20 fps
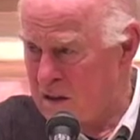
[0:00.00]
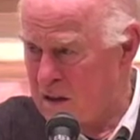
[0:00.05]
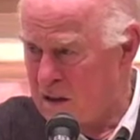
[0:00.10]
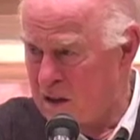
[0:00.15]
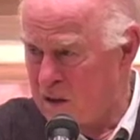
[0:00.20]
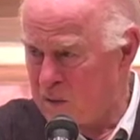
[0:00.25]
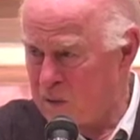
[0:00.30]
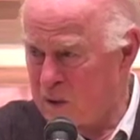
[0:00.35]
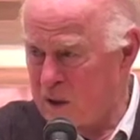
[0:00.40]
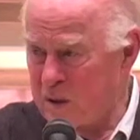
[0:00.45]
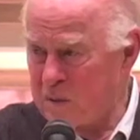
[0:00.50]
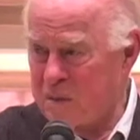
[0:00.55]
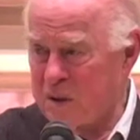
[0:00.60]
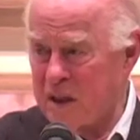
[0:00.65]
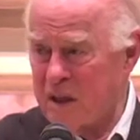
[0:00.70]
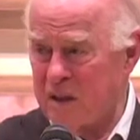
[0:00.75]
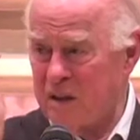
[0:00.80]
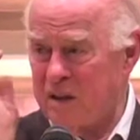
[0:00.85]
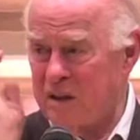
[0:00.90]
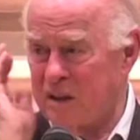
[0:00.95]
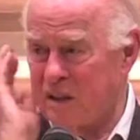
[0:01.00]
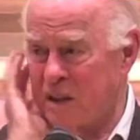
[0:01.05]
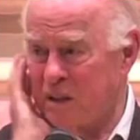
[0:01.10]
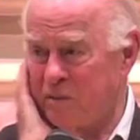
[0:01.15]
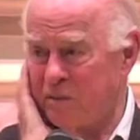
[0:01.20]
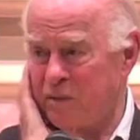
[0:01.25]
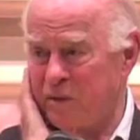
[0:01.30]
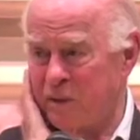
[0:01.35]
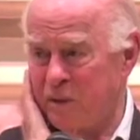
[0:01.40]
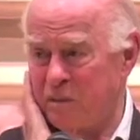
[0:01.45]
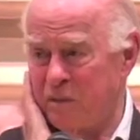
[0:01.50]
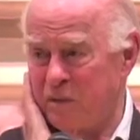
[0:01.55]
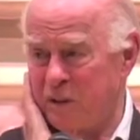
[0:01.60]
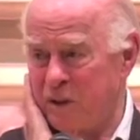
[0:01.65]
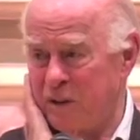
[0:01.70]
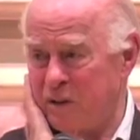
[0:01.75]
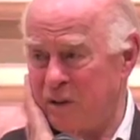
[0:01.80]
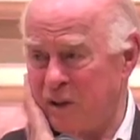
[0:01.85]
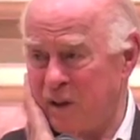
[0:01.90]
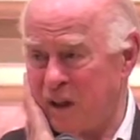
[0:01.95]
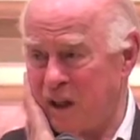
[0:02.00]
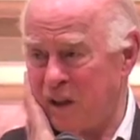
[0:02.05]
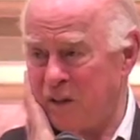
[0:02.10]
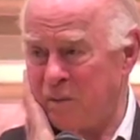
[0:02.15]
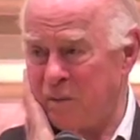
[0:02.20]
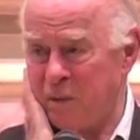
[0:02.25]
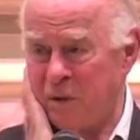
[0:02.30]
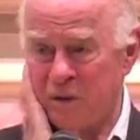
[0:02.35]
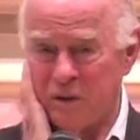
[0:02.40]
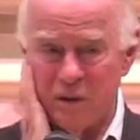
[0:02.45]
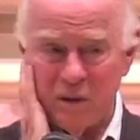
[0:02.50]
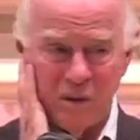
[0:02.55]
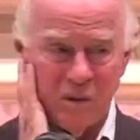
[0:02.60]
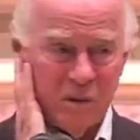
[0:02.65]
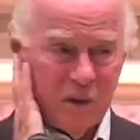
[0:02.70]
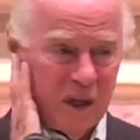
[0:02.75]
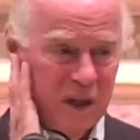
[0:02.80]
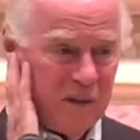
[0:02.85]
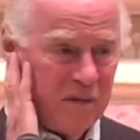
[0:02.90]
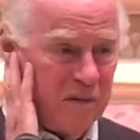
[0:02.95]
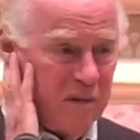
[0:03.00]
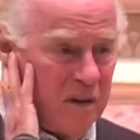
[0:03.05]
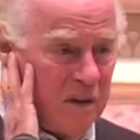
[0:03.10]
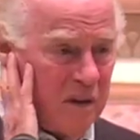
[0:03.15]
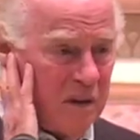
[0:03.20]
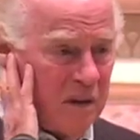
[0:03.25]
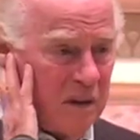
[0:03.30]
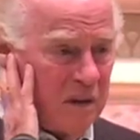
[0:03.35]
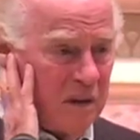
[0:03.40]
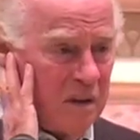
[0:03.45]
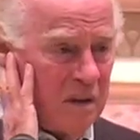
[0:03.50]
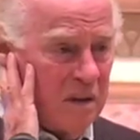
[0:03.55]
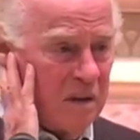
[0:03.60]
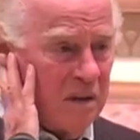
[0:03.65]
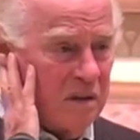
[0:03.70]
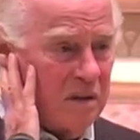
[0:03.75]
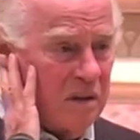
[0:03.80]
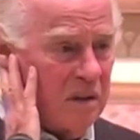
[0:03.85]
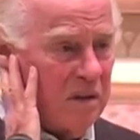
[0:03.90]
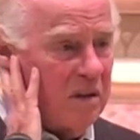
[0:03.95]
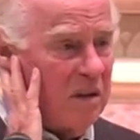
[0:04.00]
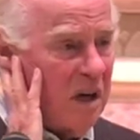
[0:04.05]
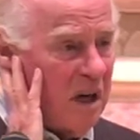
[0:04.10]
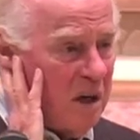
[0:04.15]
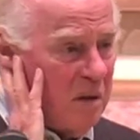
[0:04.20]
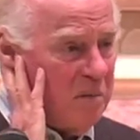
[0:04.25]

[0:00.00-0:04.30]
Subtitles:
And where better to come from than your husband or your wife? Says, I